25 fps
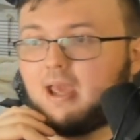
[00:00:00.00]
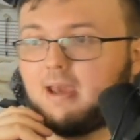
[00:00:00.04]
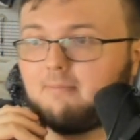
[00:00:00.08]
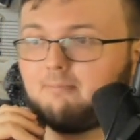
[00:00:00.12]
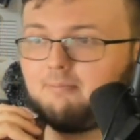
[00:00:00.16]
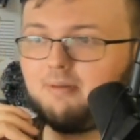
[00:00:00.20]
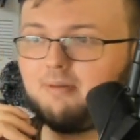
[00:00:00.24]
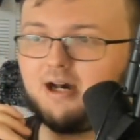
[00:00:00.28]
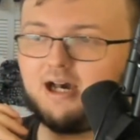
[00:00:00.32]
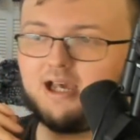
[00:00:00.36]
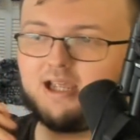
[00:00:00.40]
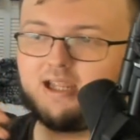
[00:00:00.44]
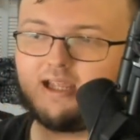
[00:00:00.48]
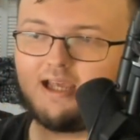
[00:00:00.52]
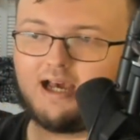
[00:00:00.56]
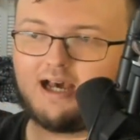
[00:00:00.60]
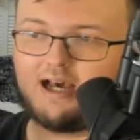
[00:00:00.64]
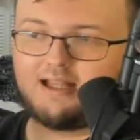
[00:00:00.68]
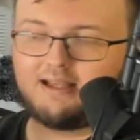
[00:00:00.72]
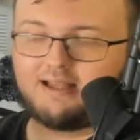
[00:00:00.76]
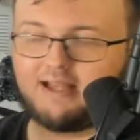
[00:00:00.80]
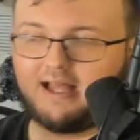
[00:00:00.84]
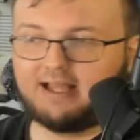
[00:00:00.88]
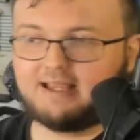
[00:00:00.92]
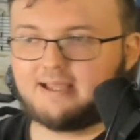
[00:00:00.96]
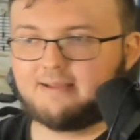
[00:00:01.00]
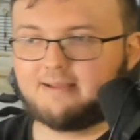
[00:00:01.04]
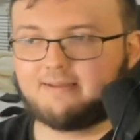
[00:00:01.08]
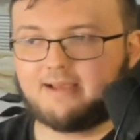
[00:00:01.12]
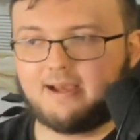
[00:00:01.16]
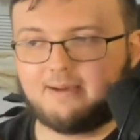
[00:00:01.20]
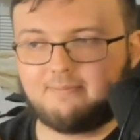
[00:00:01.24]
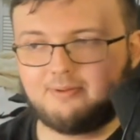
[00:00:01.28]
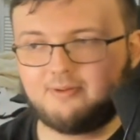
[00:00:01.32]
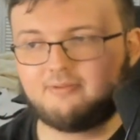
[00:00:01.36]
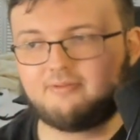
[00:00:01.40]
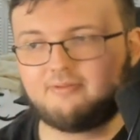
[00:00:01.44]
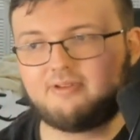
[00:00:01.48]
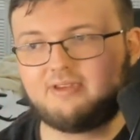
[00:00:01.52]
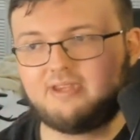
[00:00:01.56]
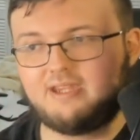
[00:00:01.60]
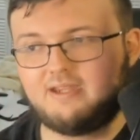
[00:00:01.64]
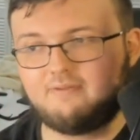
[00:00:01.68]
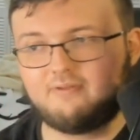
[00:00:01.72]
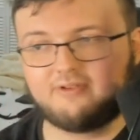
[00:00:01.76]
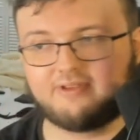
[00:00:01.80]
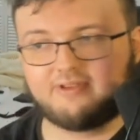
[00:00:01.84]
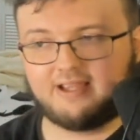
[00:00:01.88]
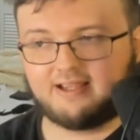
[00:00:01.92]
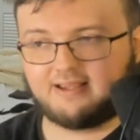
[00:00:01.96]
but a lot of times i'll put
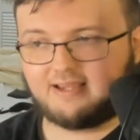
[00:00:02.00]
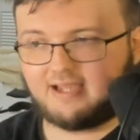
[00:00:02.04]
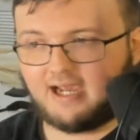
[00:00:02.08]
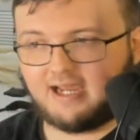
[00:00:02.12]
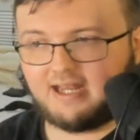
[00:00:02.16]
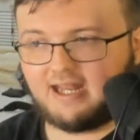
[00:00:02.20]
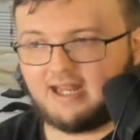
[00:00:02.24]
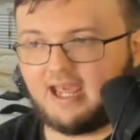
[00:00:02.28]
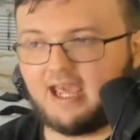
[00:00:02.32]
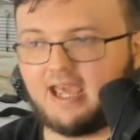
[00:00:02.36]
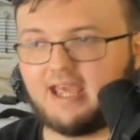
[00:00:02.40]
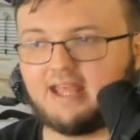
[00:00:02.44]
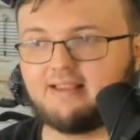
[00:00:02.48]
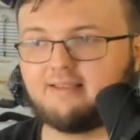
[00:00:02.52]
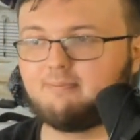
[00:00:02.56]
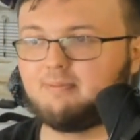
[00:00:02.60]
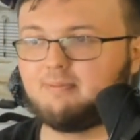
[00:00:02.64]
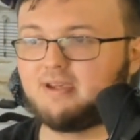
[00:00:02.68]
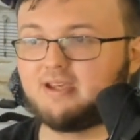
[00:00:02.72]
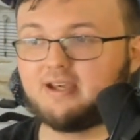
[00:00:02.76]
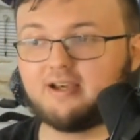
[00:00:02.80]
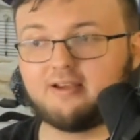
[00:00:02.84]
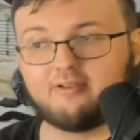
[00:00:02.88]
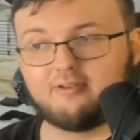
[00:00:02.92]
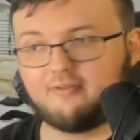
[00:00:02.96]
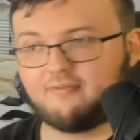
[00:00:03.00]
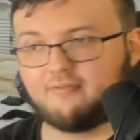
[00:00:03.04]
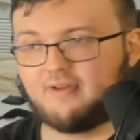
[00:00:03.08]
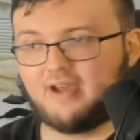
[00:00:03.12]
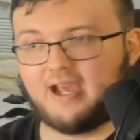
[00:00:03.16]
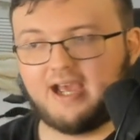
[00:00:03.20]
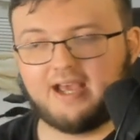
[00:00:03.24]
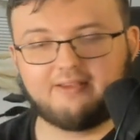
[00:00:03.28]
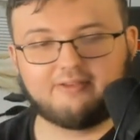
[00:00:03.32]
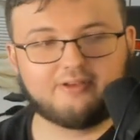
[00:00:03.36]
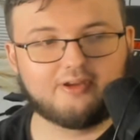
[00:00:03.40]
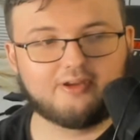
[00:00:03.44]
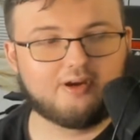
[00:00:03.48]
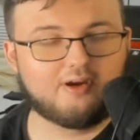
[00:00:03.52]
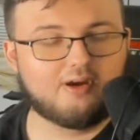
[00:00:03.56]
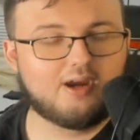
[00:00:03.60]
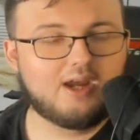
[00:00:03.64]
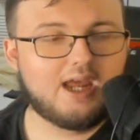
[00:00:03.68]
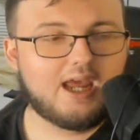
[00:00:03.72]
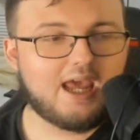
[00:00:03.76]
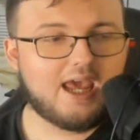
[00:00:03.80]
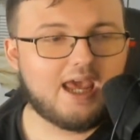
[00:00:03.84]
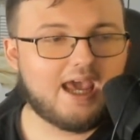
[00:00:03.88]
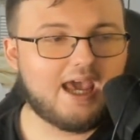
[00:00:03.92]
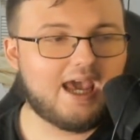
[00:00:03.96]
receivers at tight ends because they're faster
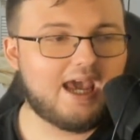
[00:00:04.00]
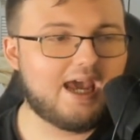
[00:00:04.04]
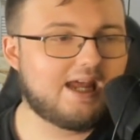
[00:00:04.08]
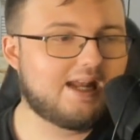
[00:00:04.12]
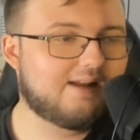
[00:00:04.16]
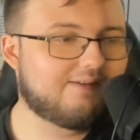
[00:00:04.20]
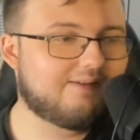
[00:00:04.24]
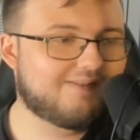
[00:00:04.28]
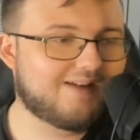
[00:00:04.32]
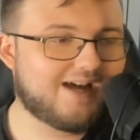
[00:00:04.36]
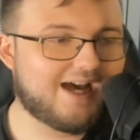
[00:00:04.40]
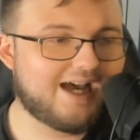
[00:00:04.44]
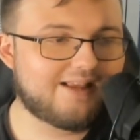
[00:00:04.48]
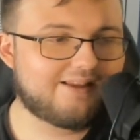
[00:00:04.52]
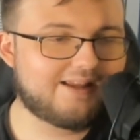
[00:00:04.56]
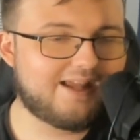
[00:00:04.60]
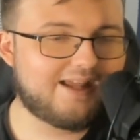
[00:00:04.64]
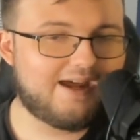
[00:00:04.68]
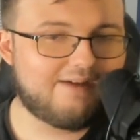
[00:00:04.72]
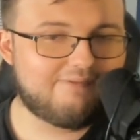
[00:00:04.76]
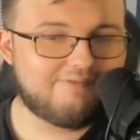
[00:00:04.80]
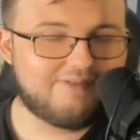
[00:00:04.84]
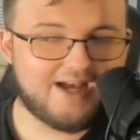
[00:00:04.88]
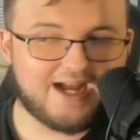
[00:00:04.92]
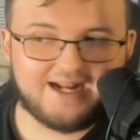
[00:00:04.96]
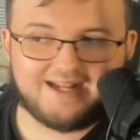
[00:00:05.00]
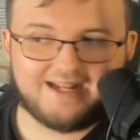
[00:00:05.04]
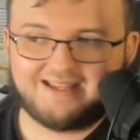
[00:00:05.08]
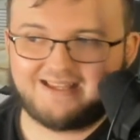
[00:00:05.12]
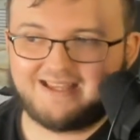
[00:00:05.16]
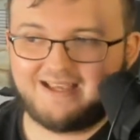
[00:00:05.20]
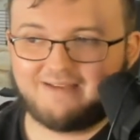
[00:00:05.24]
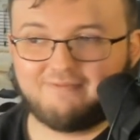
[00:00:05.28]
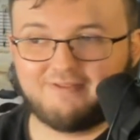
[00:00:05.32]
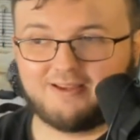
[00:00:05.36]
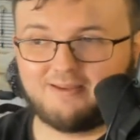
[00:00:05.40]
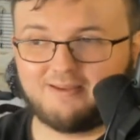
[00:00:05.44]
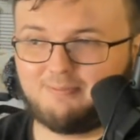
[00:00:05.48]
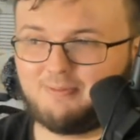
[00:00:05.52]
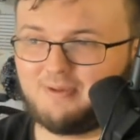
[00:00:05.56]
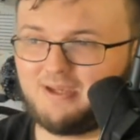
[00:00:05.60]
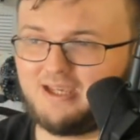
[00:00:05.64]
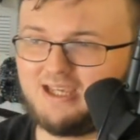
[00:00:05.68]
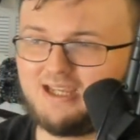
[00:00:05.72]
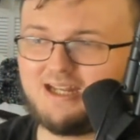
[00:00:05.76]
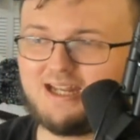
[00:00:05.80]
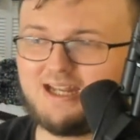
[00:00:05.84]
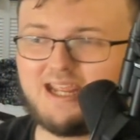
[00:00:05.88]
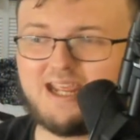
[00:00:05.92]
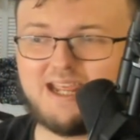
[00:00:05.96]
and if guys gonna have 97
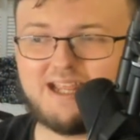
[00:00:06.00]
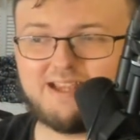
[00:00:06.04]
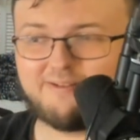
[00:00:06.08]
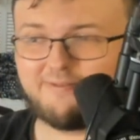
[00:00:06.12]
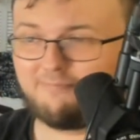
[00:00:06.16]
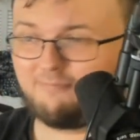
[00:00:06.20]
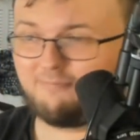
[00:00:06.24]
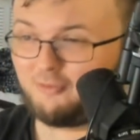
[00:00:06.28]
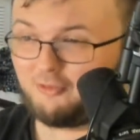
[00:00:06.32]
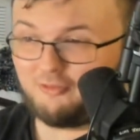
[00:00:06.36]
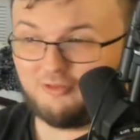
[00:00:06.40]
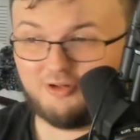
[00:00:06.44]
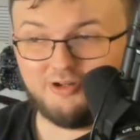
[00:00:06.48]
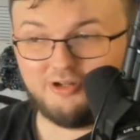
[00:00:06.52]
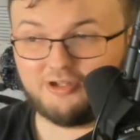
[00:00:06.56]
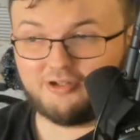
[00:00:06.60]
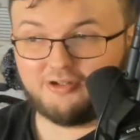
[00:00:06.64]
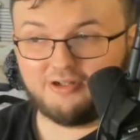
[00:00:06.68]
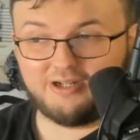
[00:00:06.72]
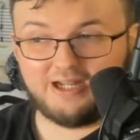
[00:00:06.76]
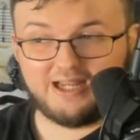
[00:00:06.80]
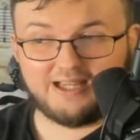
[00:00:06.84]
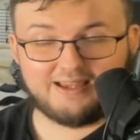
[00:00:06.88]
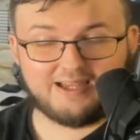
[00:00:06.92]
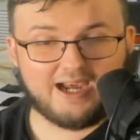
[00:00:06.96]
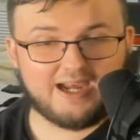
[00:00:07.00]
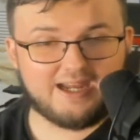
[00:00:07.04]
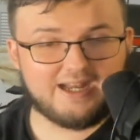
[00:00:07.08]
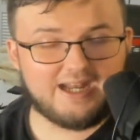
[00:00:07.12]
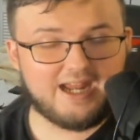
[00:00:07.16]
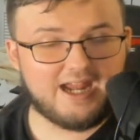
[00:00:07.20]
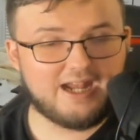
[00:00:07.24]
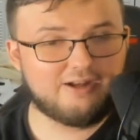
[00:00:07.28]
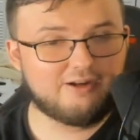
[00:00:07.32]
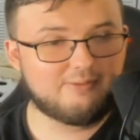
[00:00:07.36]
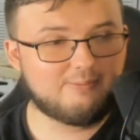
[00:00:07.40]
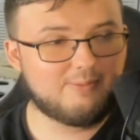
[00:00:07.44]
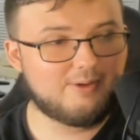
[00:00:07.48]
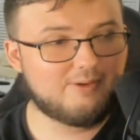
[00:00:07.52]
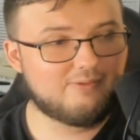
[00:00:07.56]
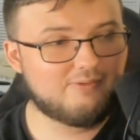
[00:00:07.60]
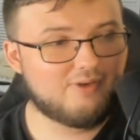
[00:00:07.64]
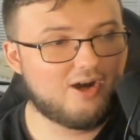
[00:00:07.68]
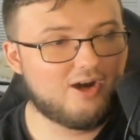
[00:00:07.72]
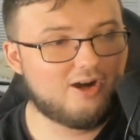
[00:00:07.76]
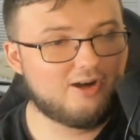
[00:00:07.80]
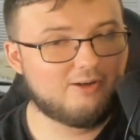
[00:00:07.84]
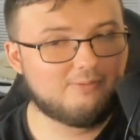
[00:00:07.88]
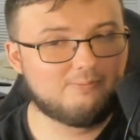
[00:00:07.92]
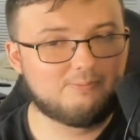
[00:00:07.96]
speed it's really good at tight end don't get me
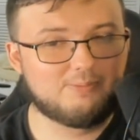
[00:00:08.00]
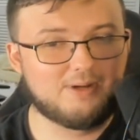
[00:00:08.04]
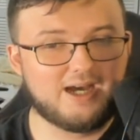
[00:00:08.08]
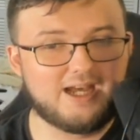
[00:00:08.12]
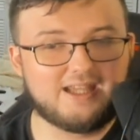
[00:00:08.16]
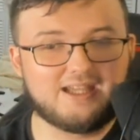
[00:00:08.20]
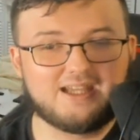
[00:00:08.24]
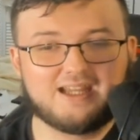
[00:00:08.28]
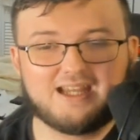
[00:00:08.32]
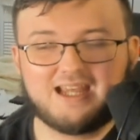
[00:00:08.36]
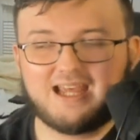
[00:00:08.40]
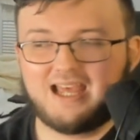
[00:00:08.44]
wrong but